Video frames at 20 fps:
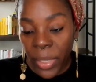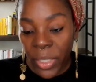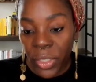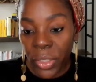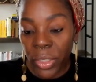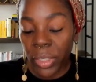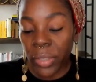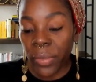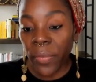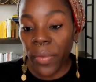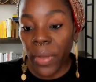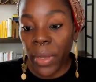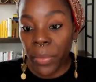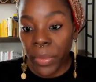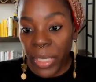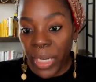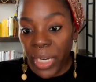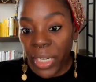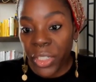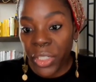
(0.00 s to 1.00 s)
I mentioned, is the
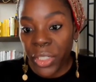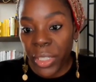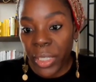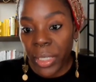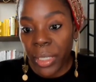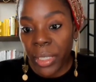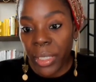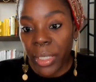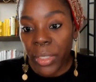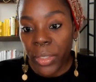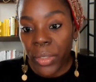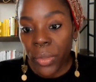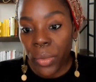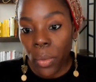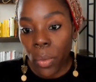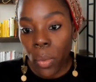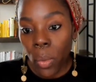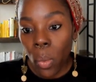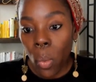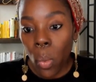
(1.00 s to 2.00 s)
foundation.
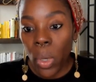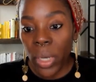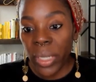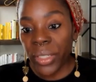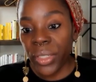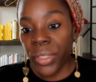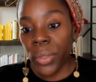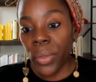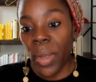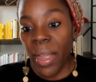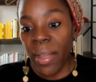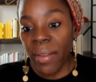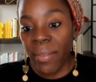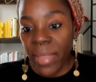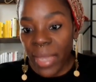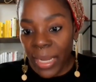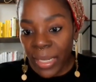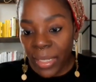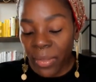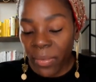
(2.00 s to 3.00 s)
So once you have
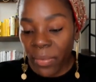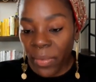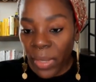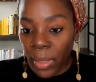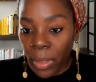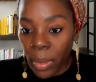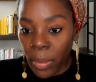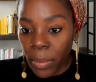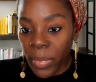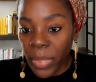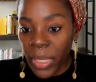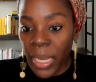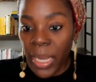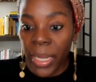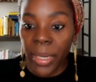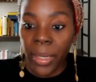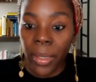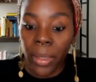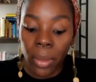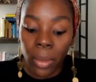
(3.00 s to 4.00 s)
that developed,
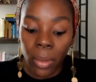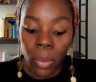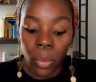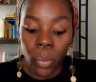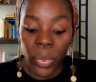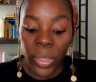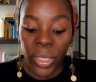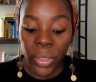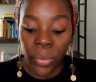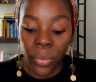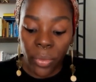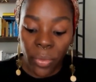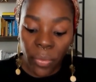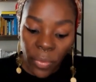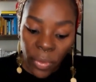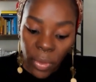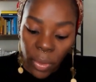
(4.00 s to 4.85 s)
then we do the